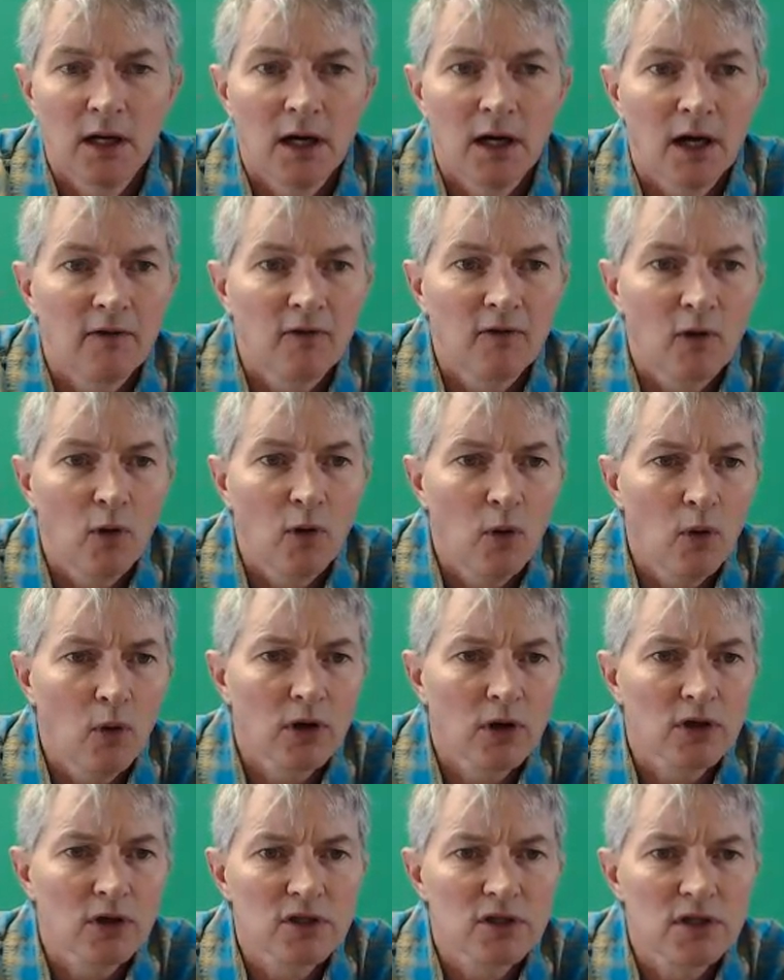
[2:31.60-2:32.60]
Of
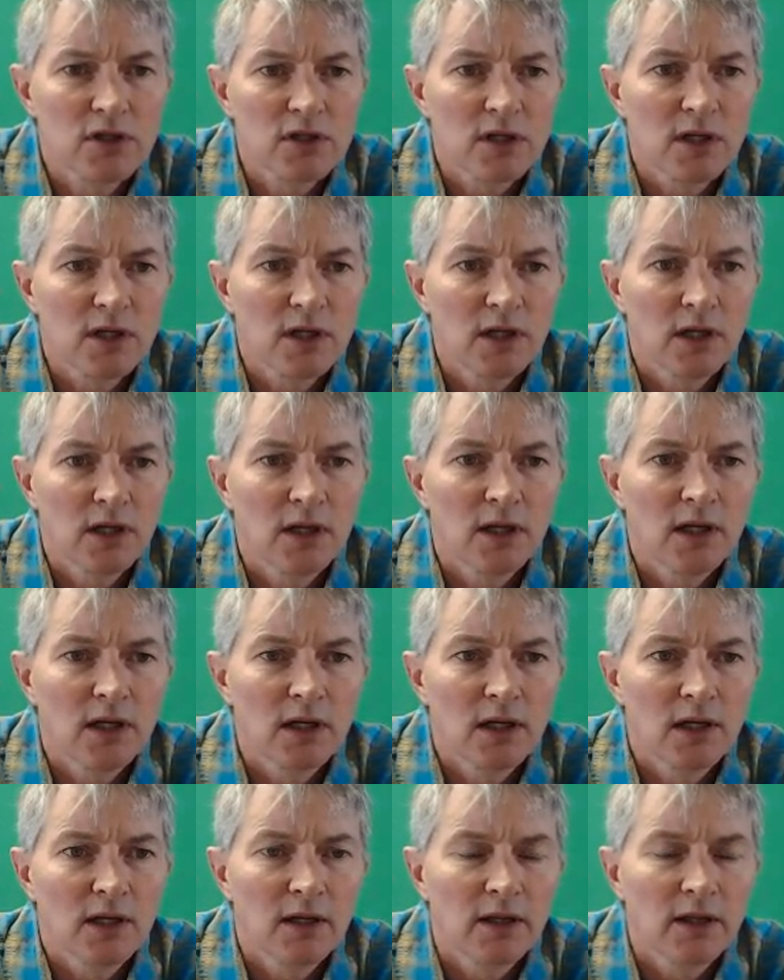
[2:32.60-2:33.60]
course,
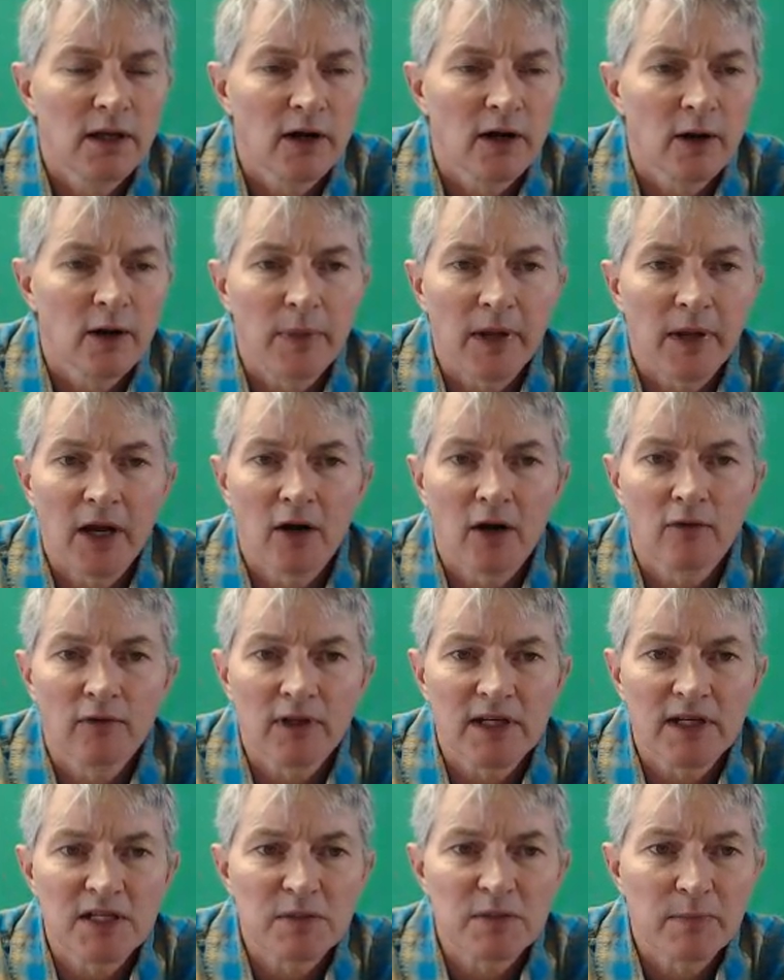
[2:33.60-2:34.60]
there are bail
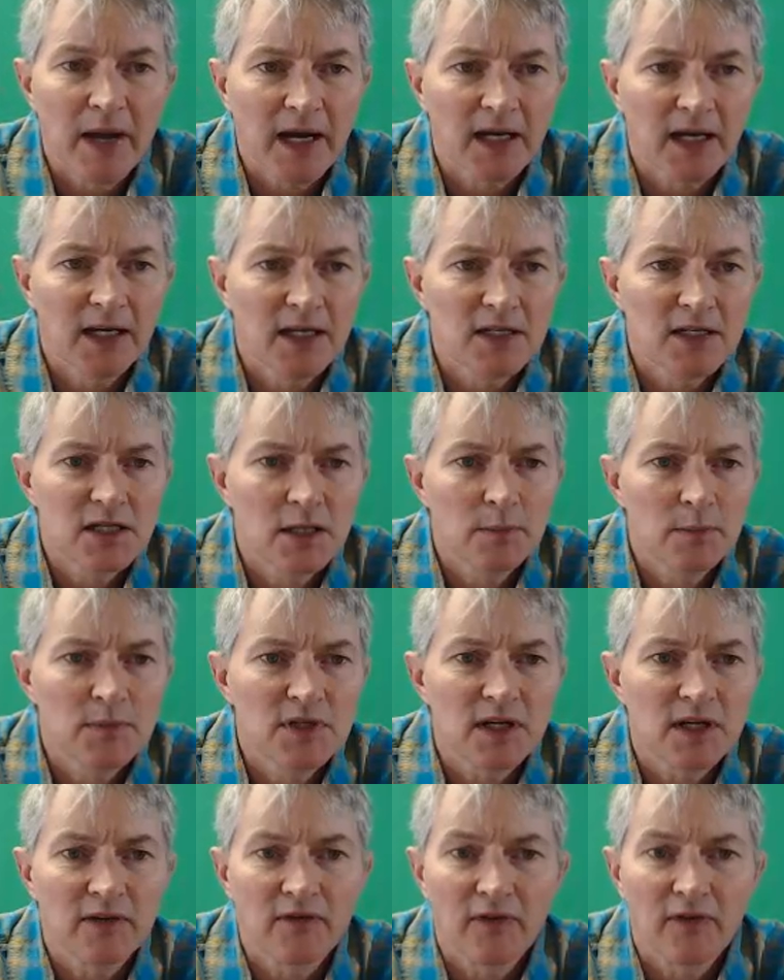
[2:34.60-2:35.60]
release
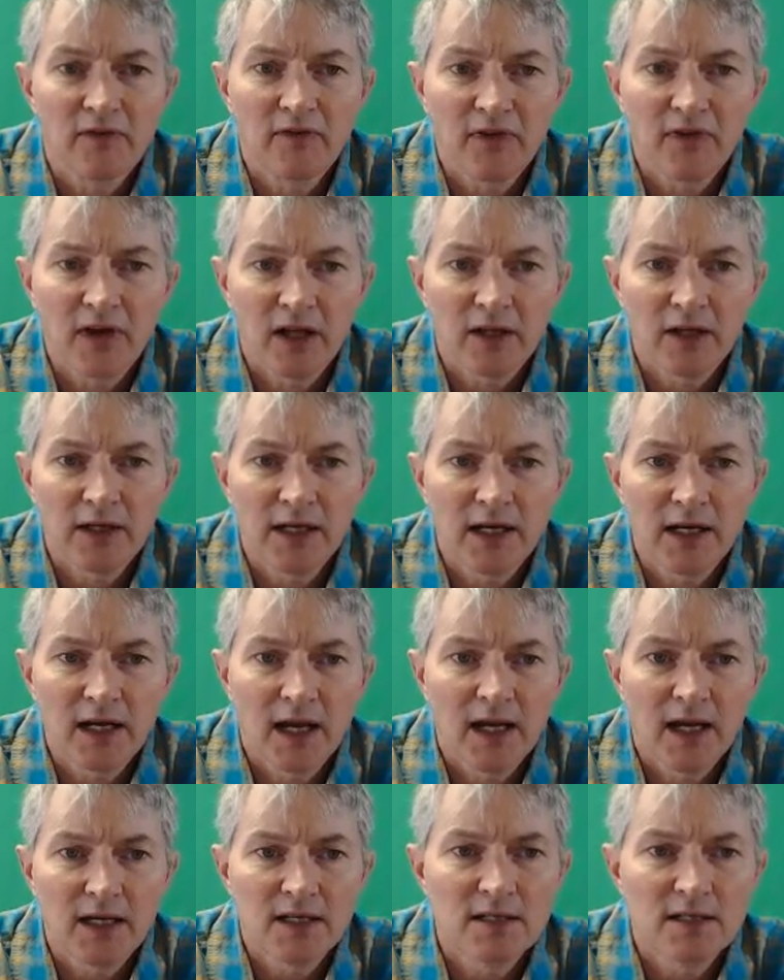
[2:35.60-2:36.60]
mechanisms. If a felony
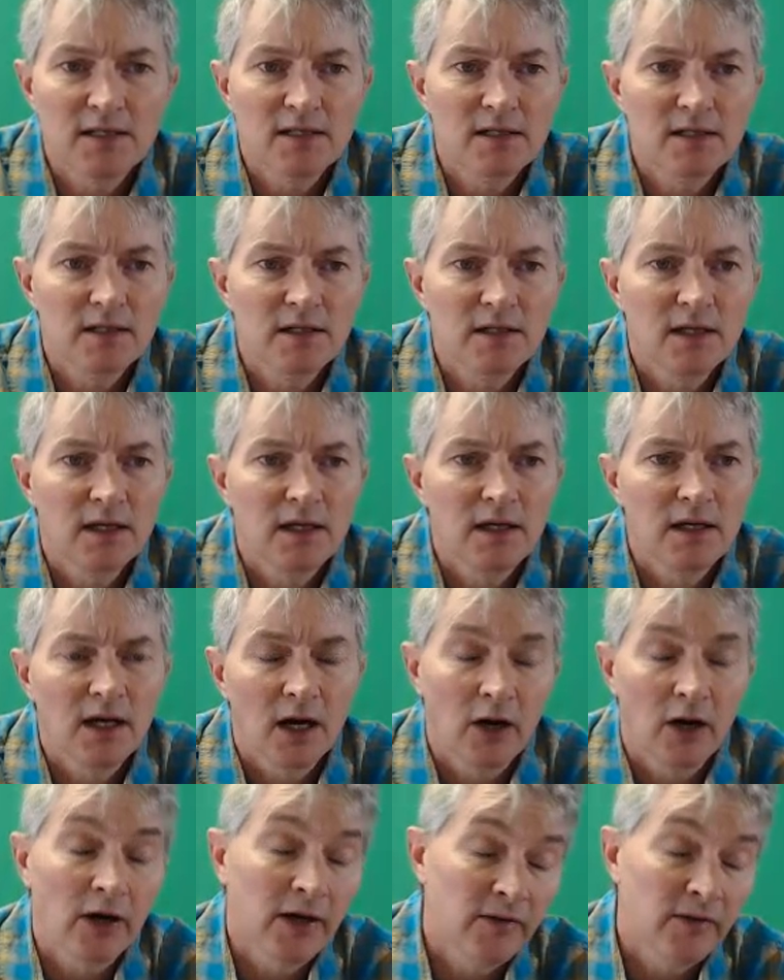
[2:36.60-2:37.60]
case,
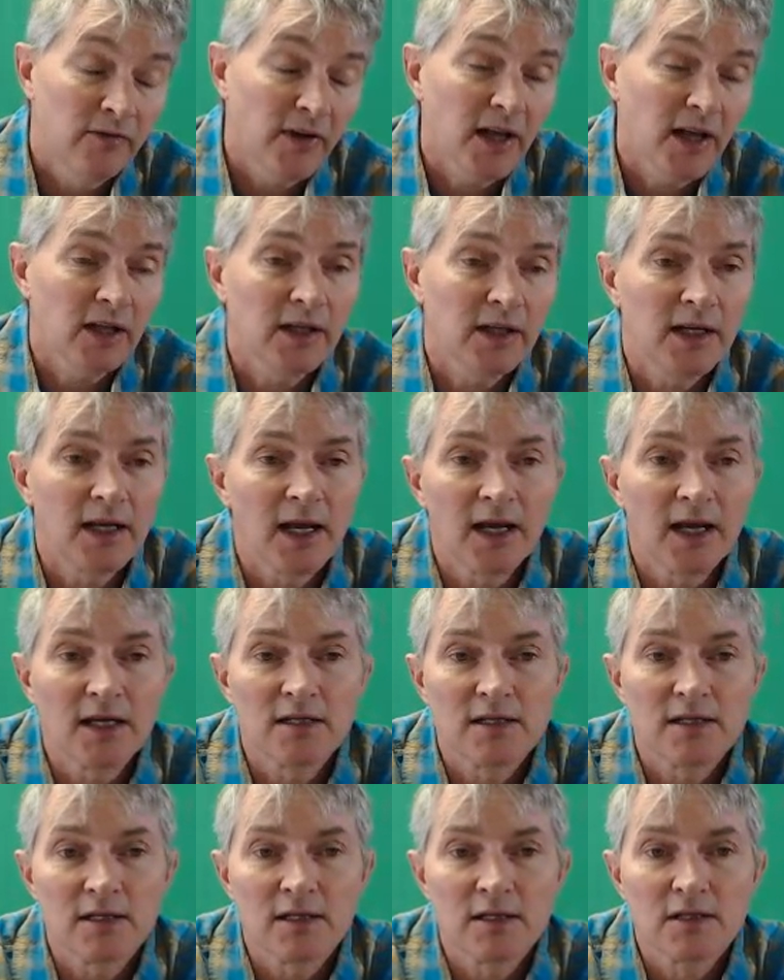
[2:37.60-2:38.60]
or in felony
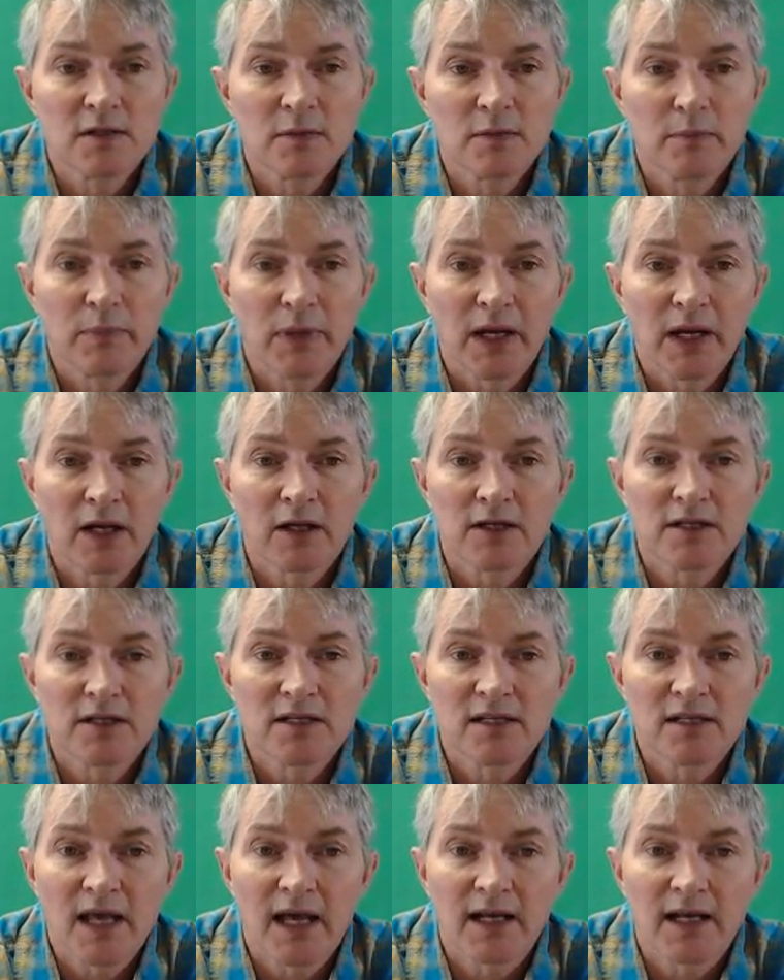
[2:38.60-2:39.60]
cases, bail is
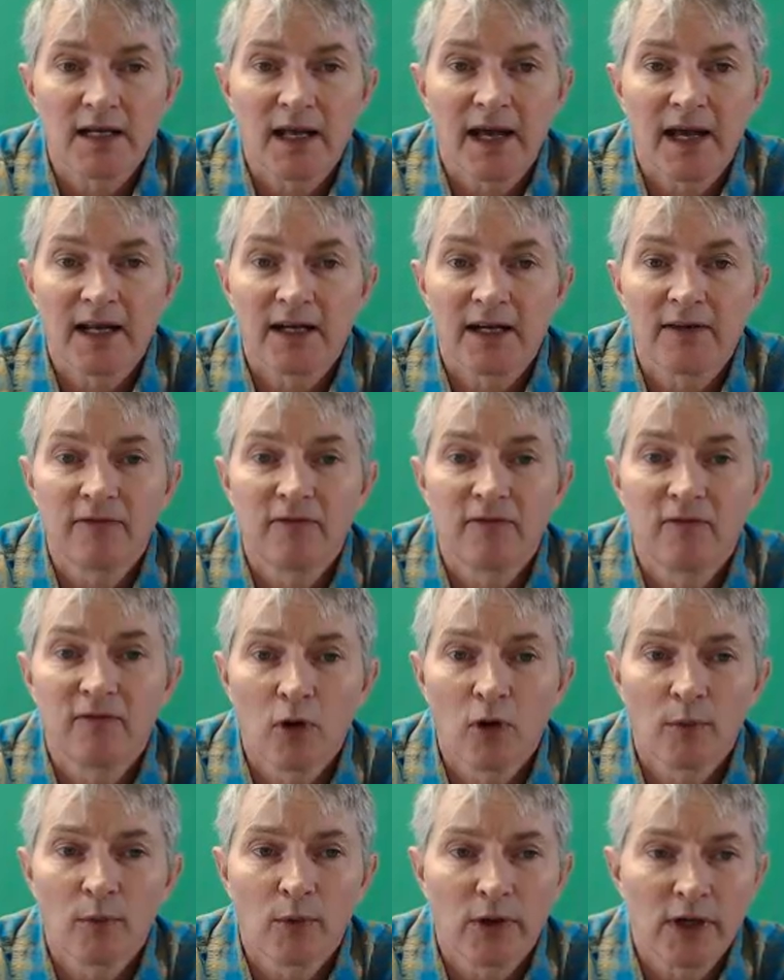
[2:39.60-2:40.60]
set at a
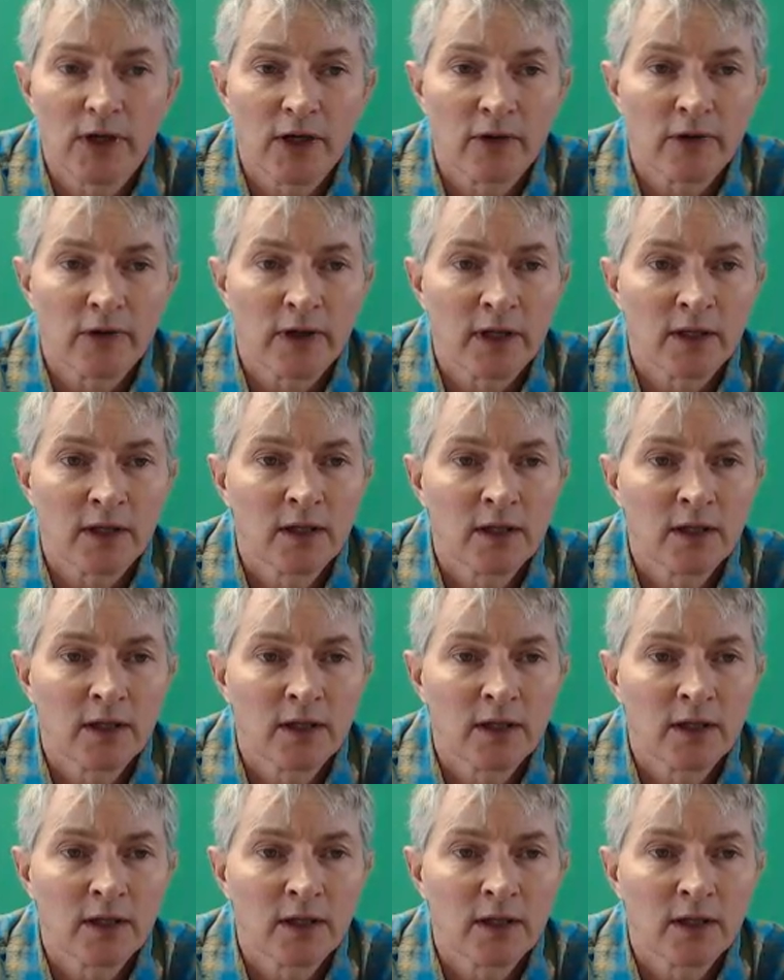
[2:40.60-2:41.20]
formal hearing.